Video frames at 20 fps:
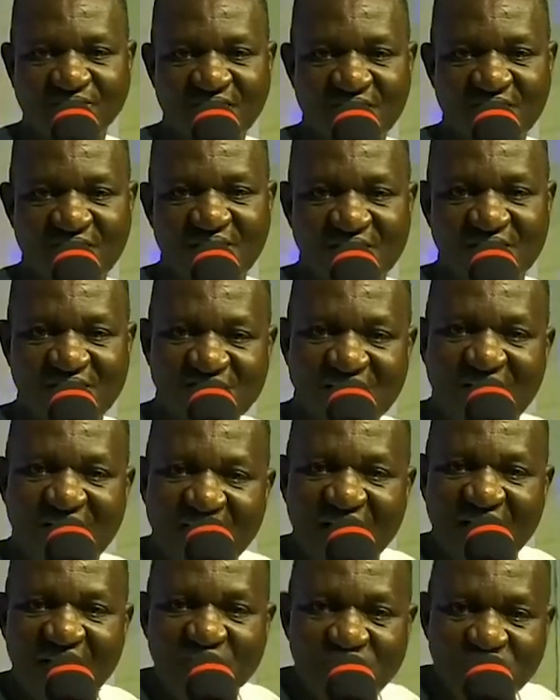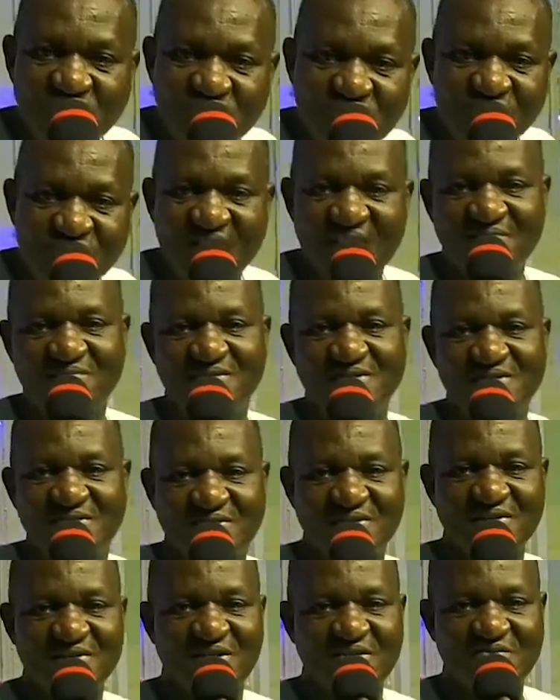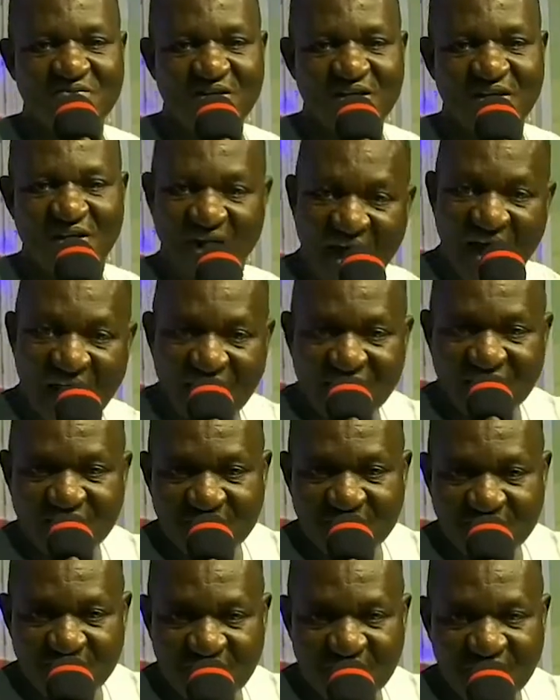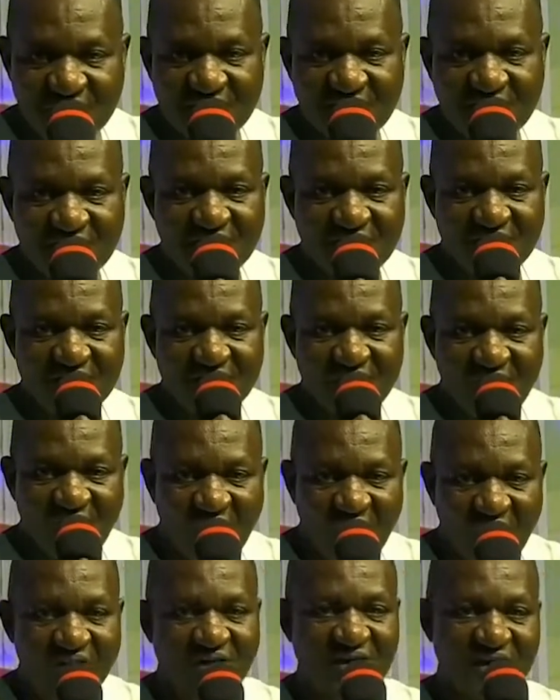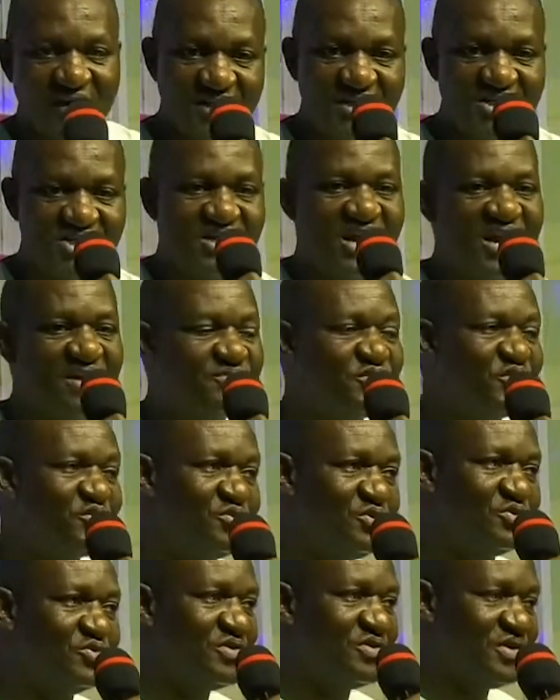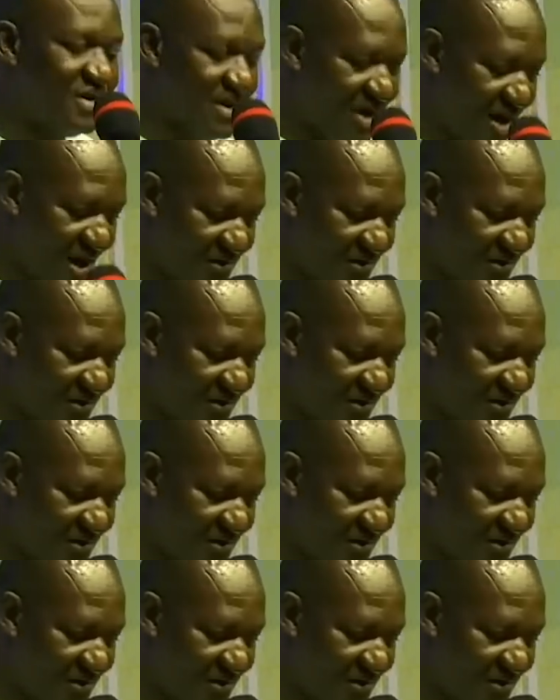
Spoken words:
It's either you drive the sin away and remain, or he drives you and